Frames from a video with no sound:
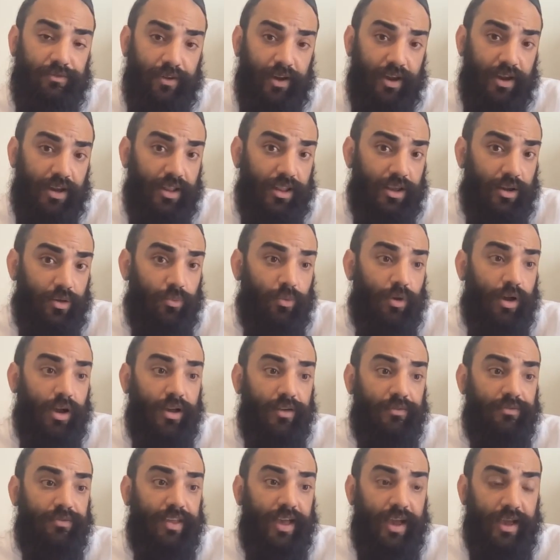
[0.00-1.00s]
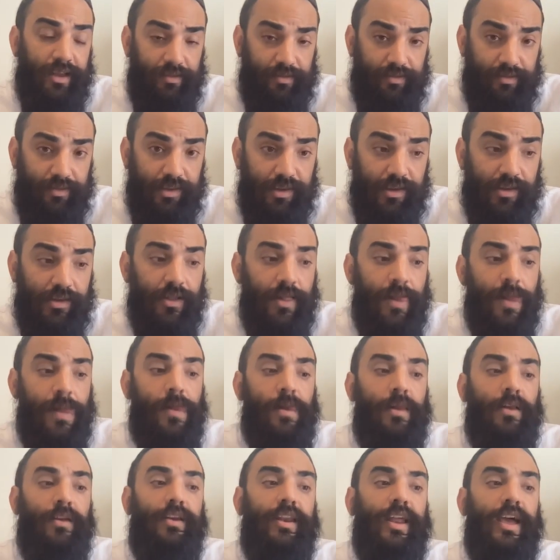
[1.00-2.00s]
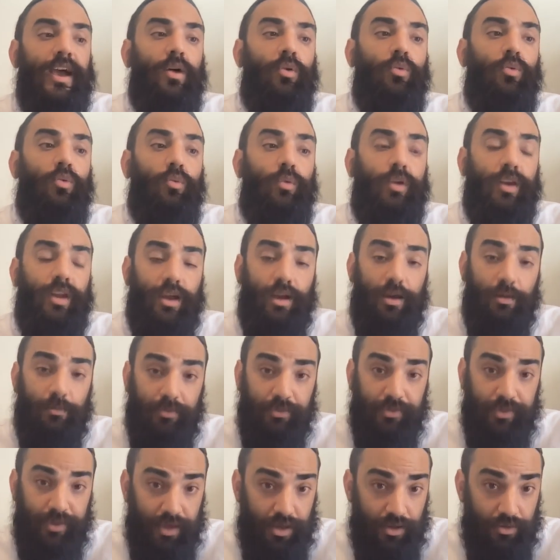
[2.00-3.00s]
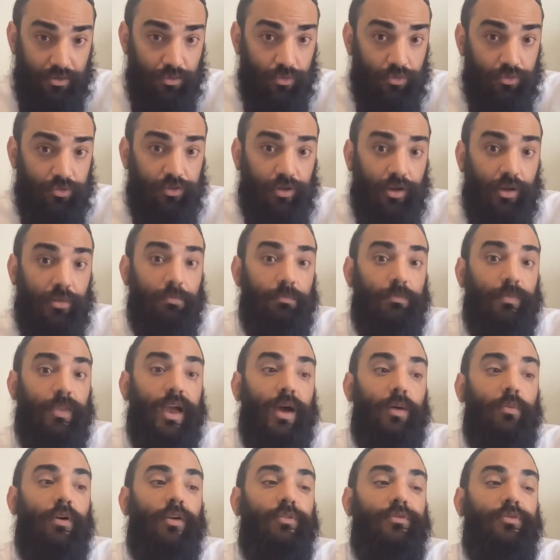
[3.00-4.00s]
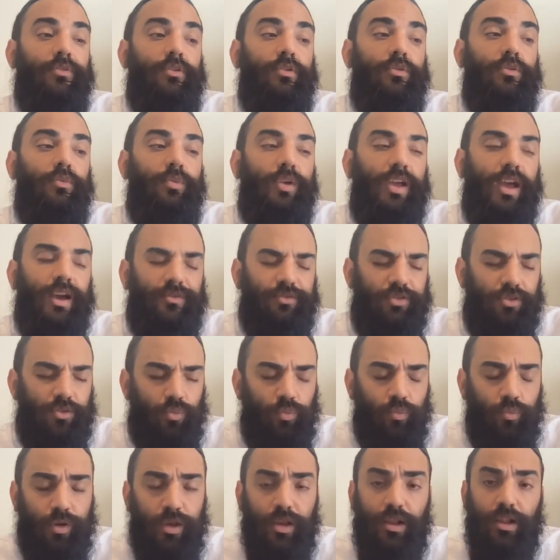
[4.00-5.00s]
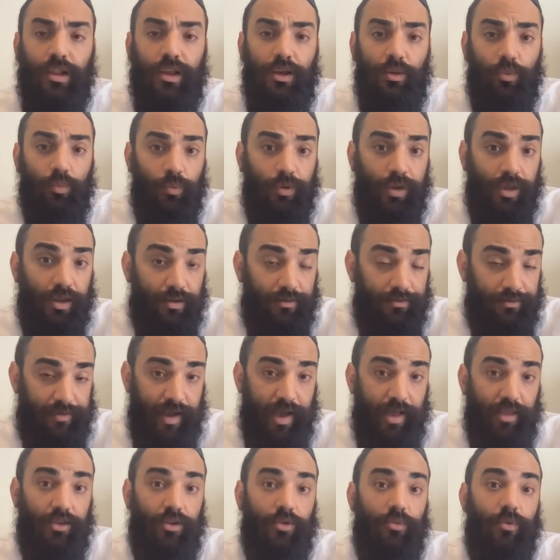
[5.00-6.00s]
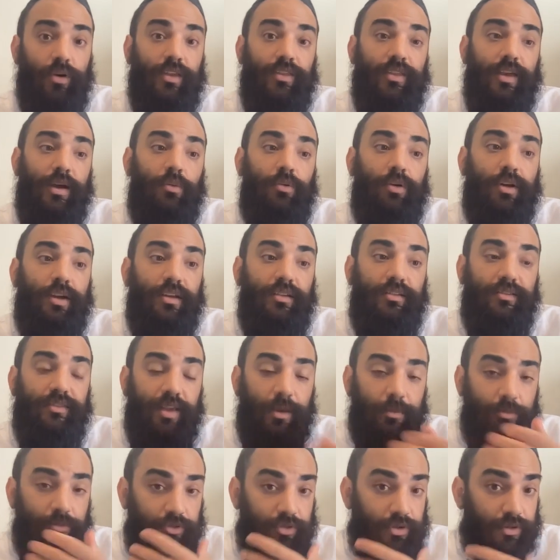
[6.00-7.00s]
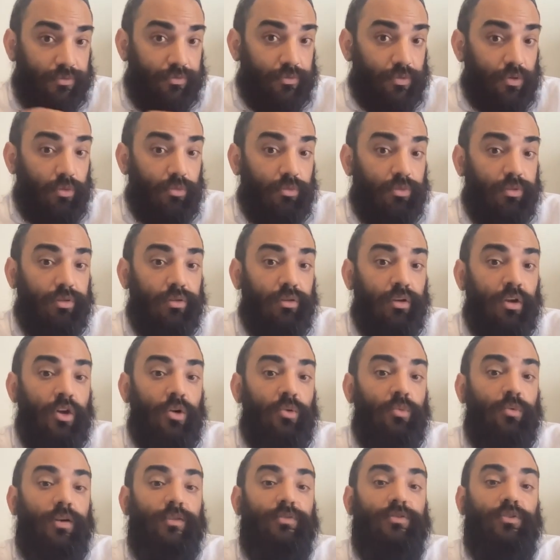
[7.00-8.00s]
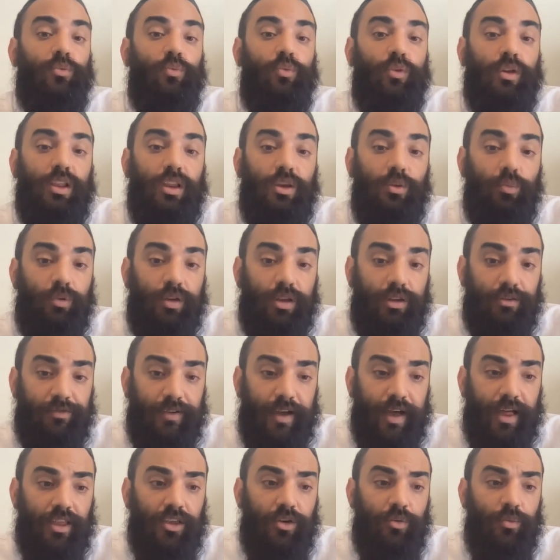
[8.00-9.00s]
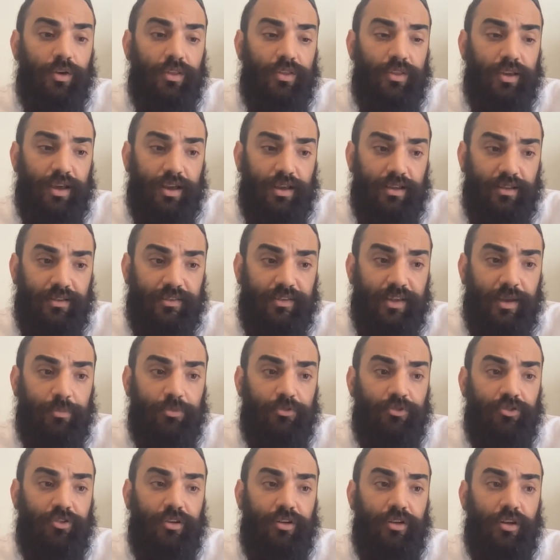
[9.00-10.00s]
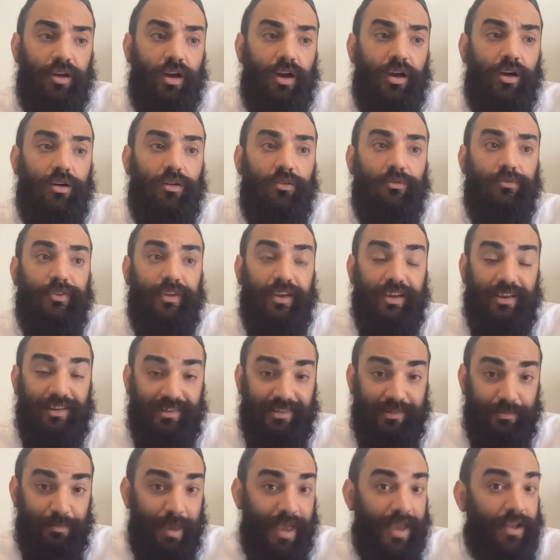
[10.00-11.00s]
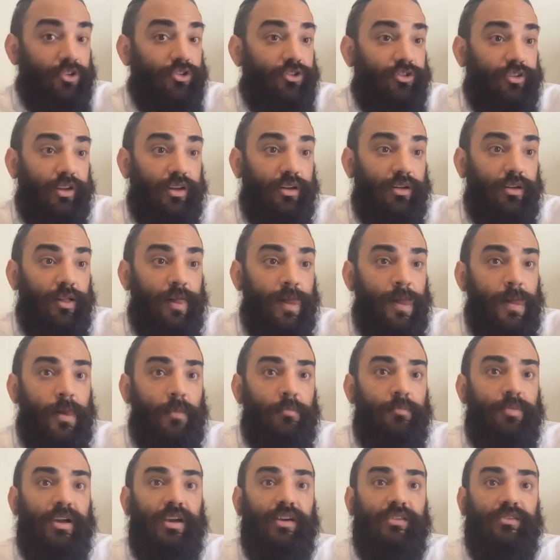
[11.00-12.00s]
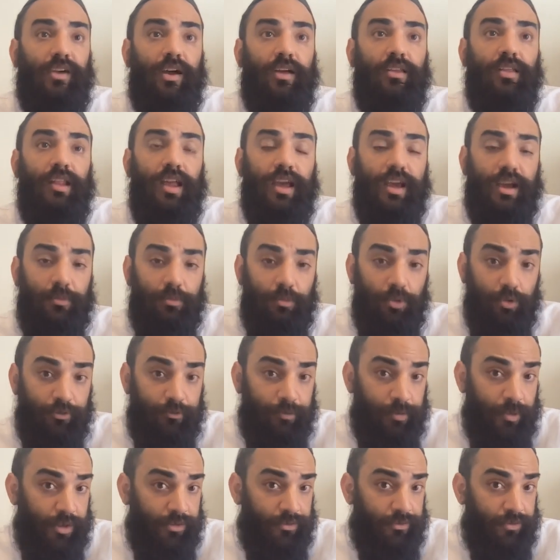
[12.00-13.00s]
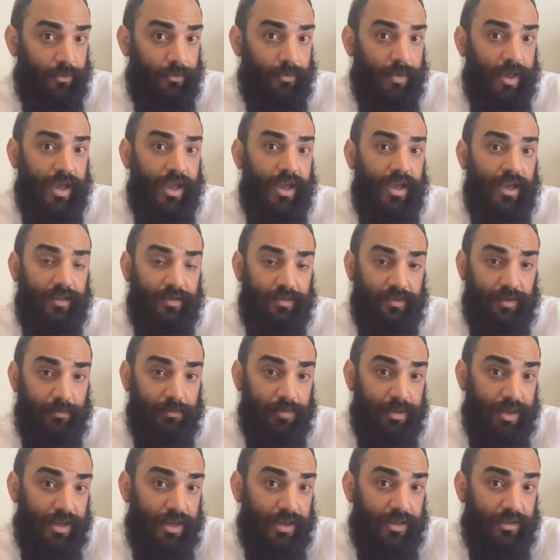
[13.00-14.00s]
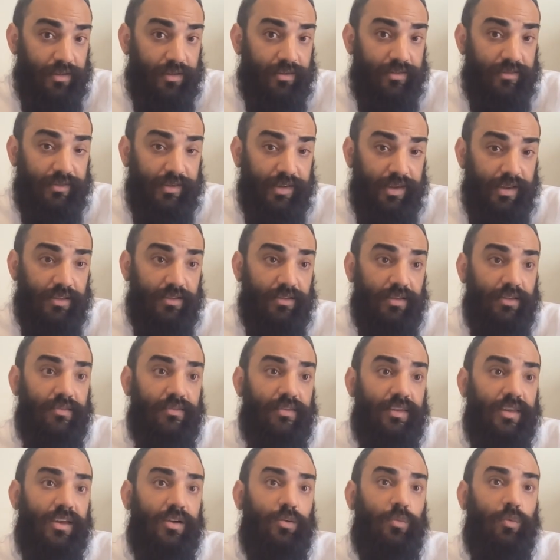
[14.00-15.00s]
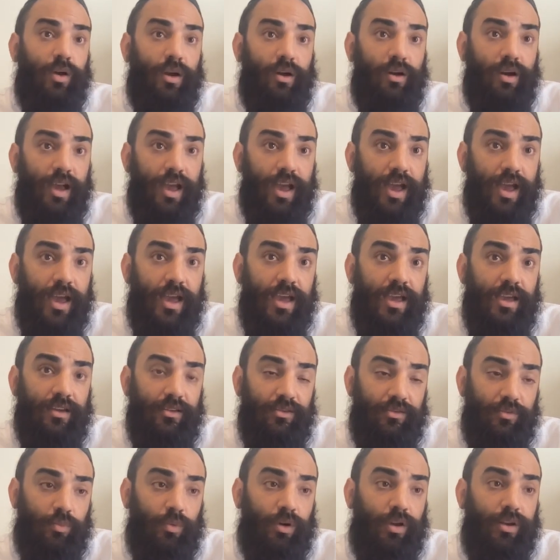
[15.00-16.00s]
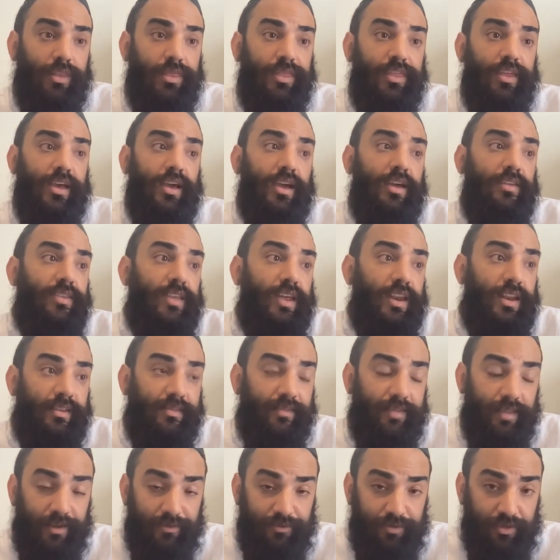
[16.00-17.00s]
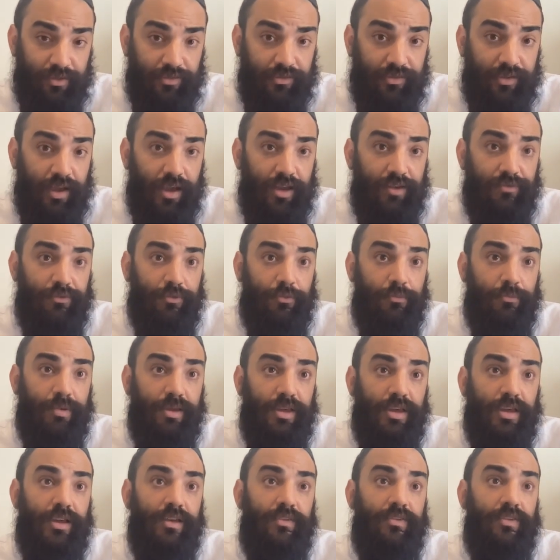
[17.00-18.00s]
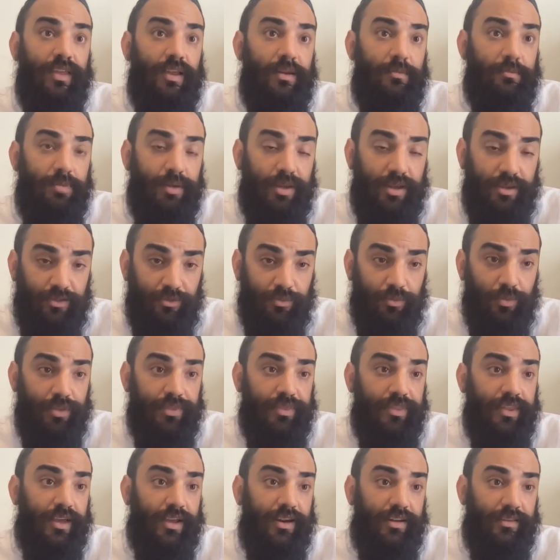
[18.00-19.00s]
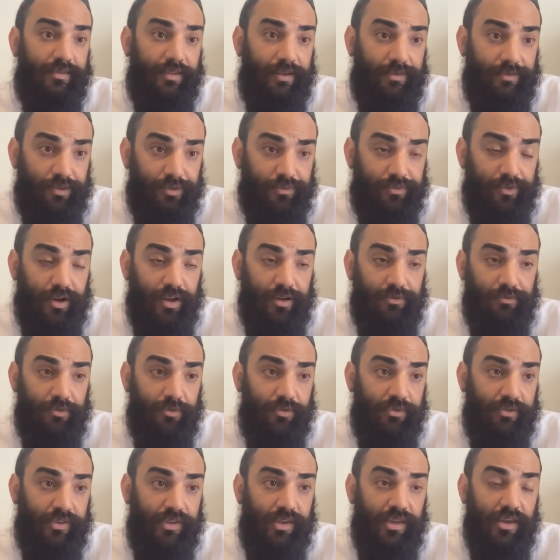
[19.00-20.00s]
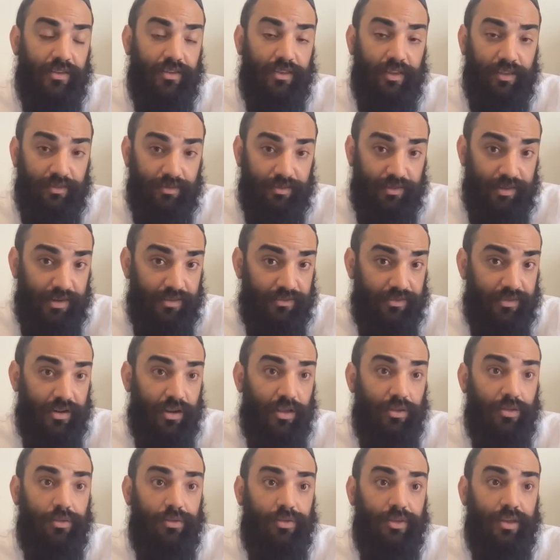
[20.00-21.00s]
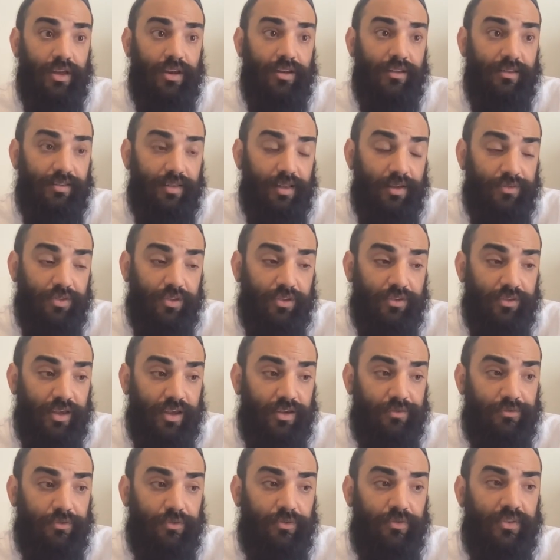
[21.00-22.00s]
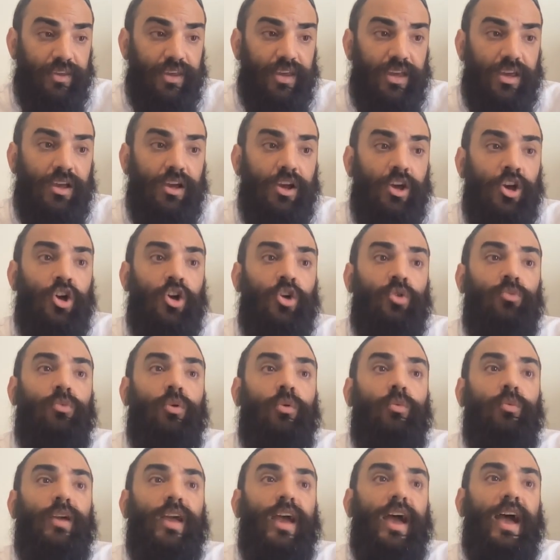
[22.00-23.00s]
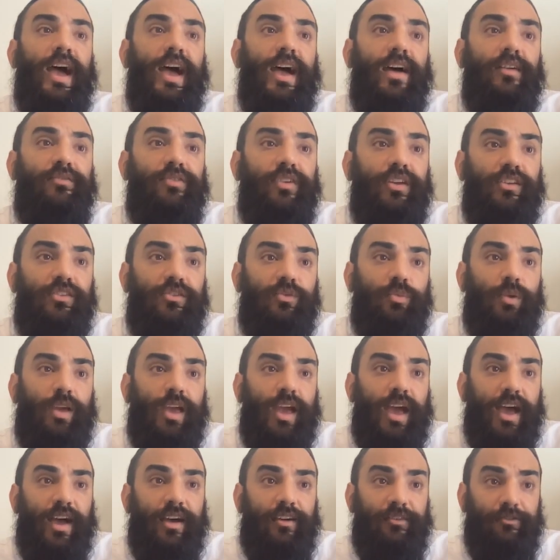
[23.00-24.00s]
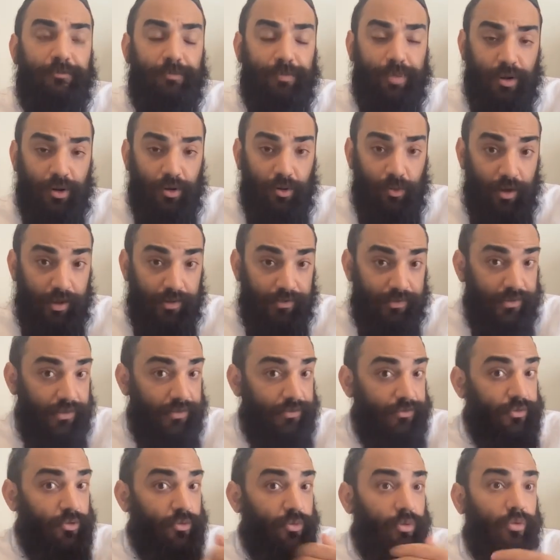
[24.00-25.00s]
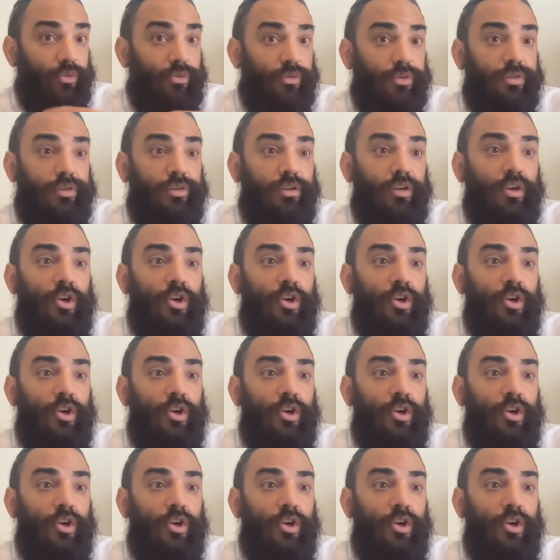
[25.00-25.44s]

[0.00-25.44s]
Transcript: finally arrived at D. Now, when it comes to Kedusha, however, we have to really reevaluate our conception of growth. We have to really reevaluate the conception of expansion, because unlike a movement from A to B to C to D, where A is one thing and then it's left aside for B, and then B is one thing and it's left aside for C, and then C is another thing and it's left aside for D, what we have is we have progressive growth.